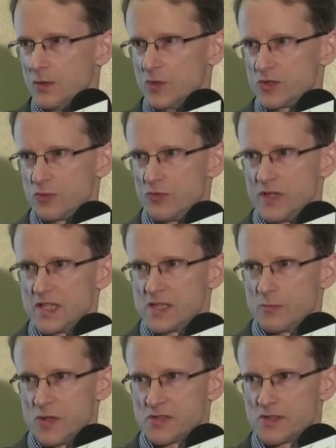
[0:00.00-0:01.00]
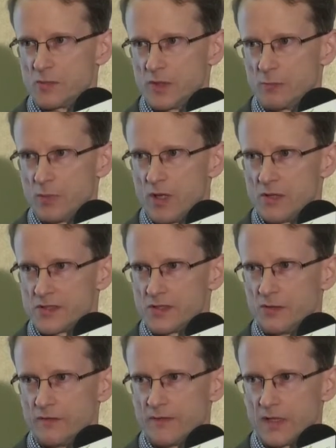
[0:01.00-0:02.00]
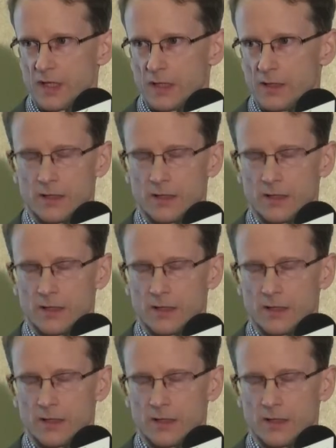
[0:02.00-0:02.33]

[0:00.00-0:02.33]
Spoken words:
which were really supposed to be part of the